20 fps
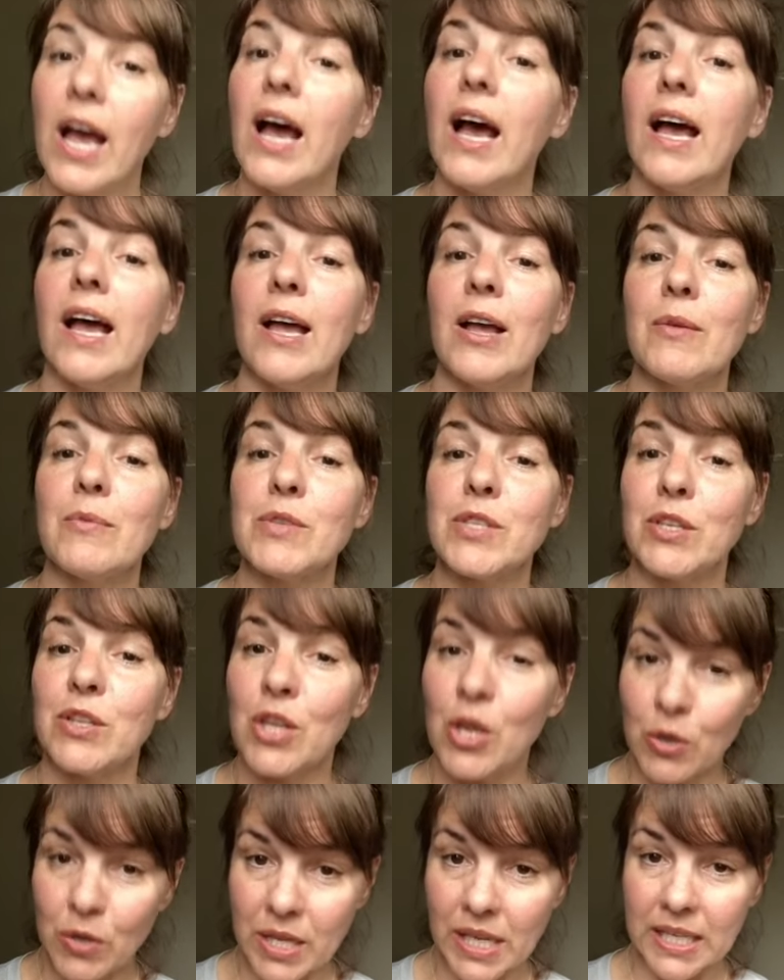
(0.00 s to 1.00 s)
So
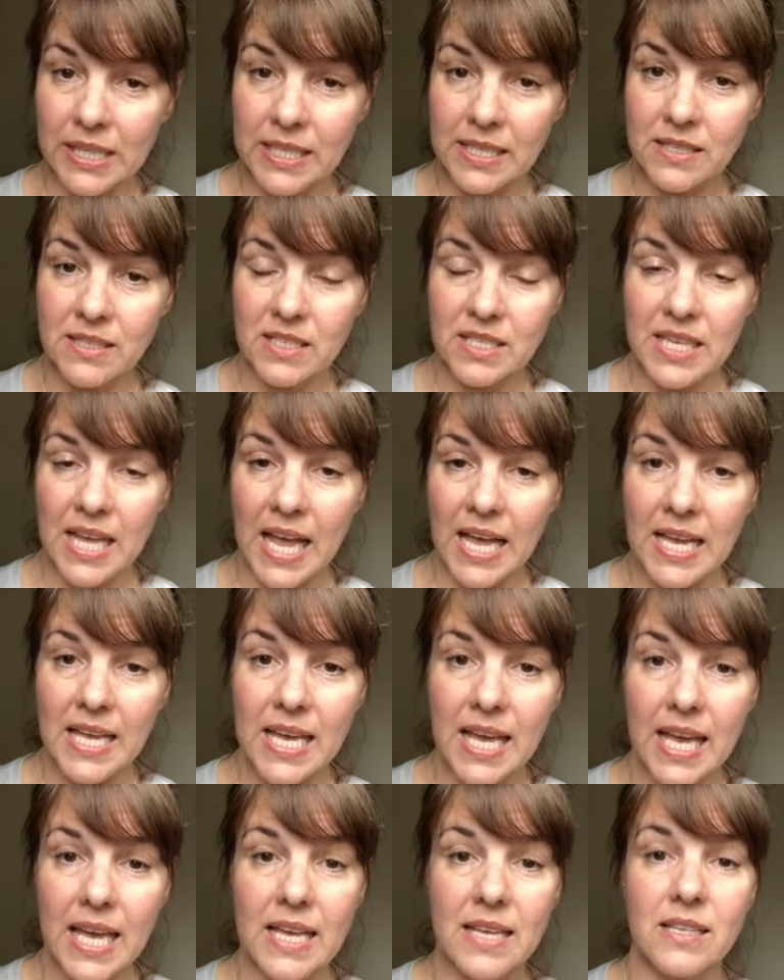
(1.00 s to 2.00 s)
the only thing I need to
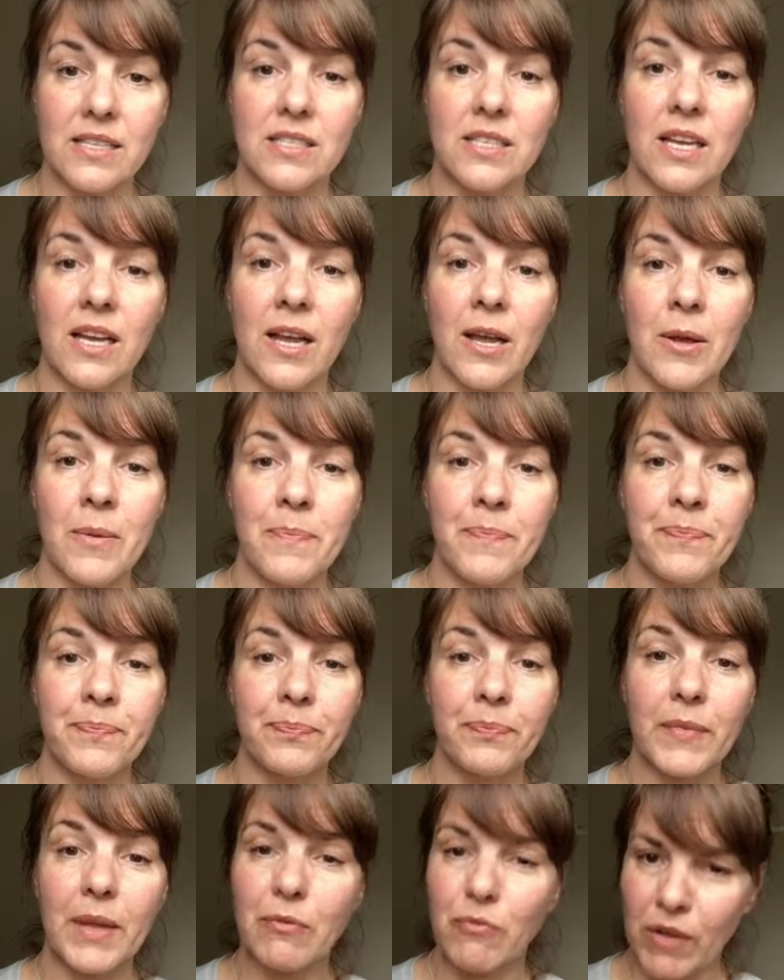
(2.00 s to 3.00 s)
say is
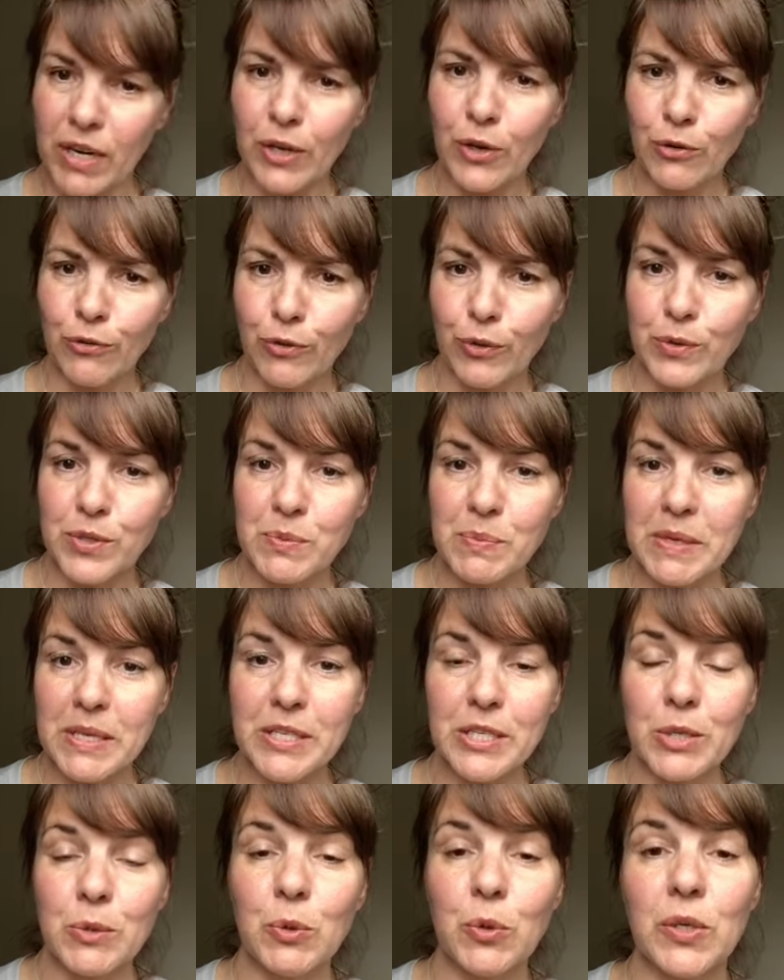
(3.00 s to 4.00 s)
I'm really looking forward to
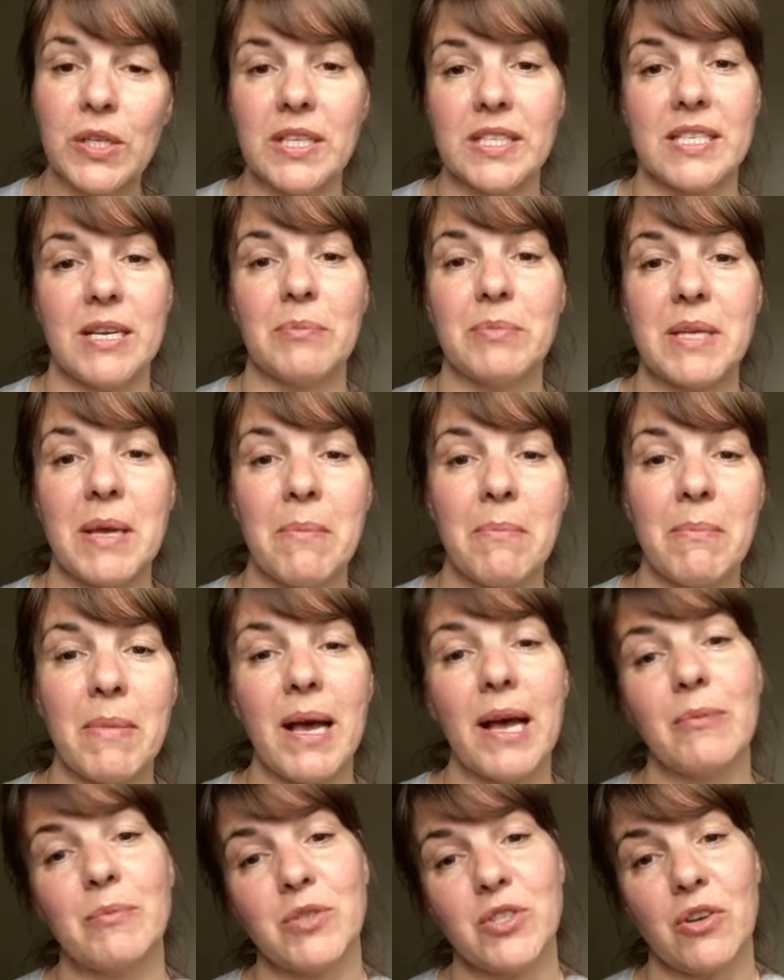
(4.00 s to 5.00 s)
meeting you all in September.
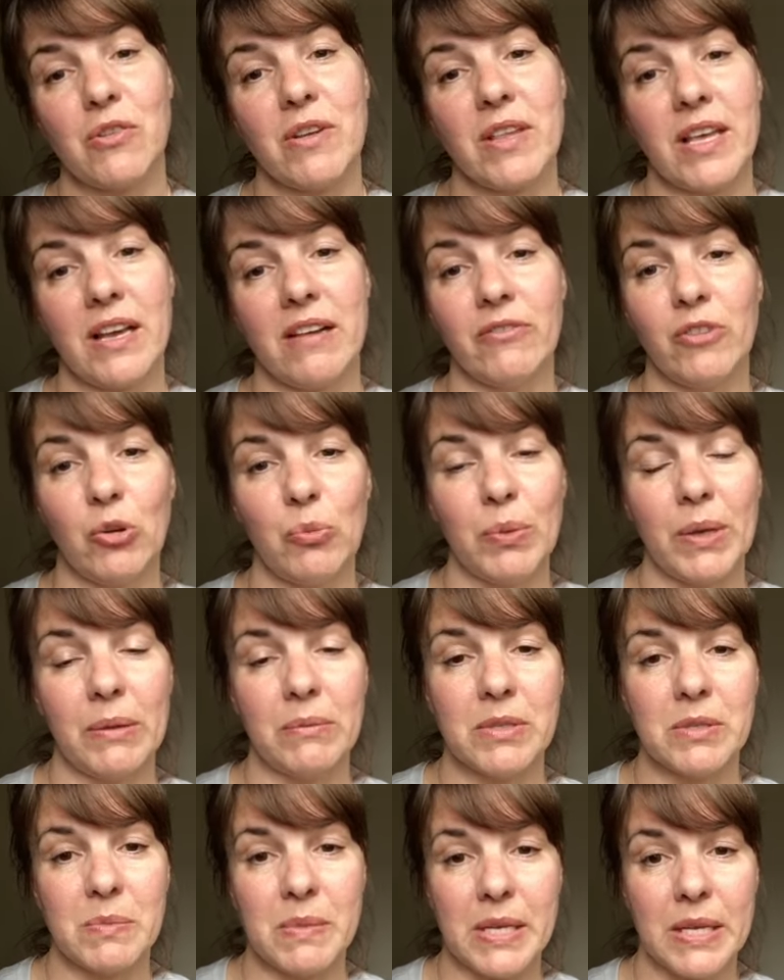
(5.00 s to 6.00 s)
I'm sorry that I've not been
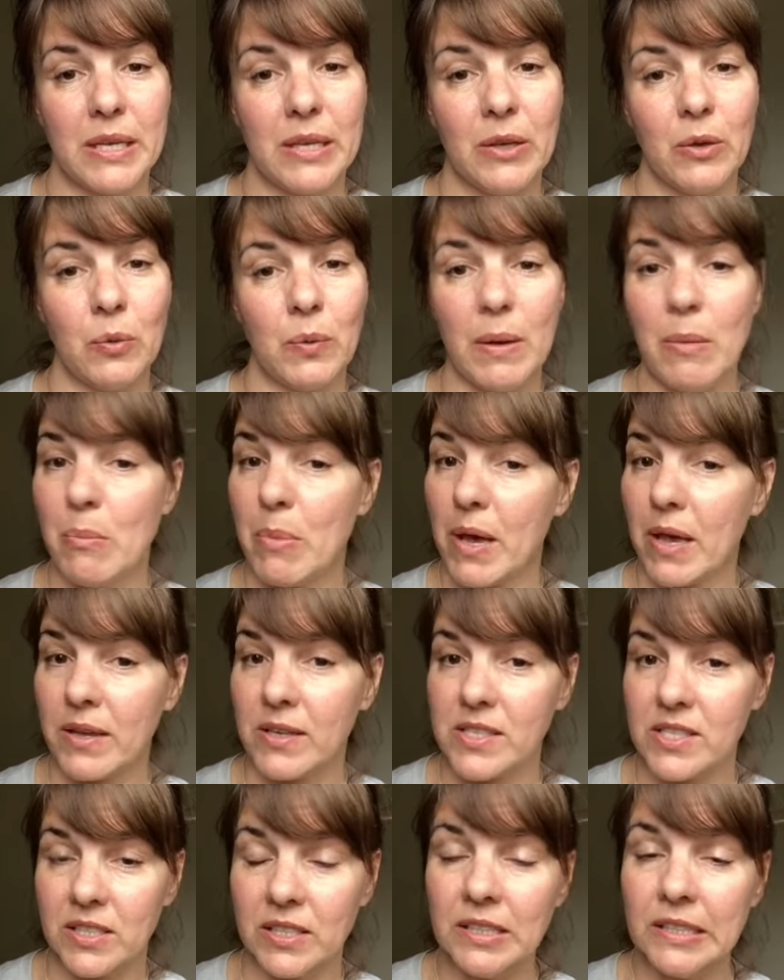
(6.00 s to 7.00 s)
able to meet you in
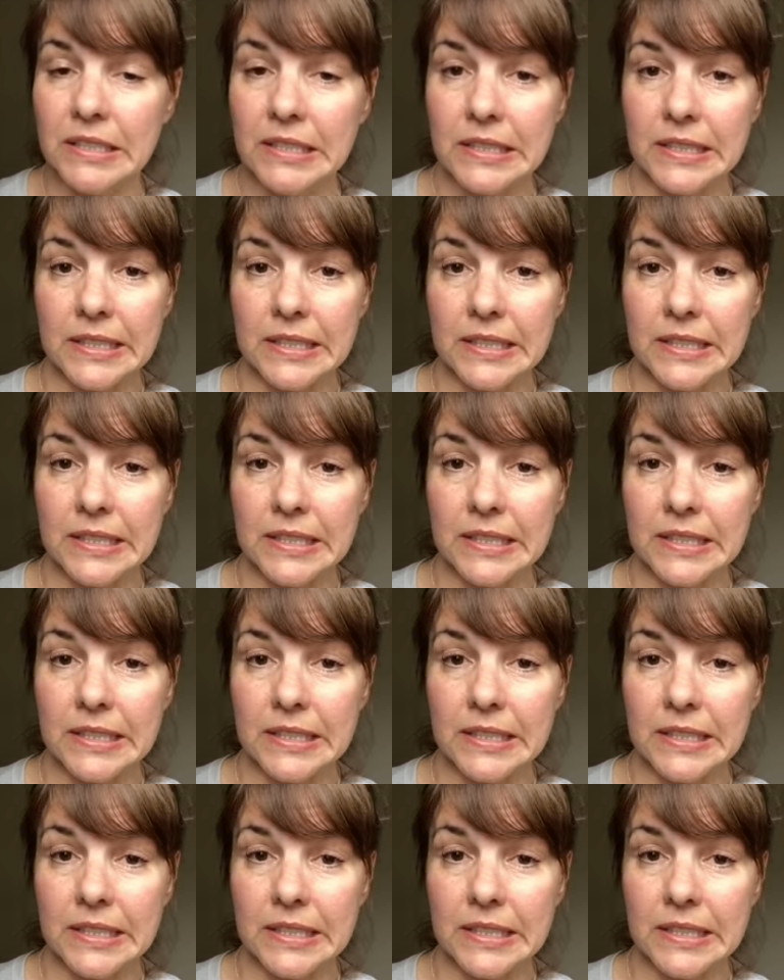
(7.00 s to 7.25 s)
person.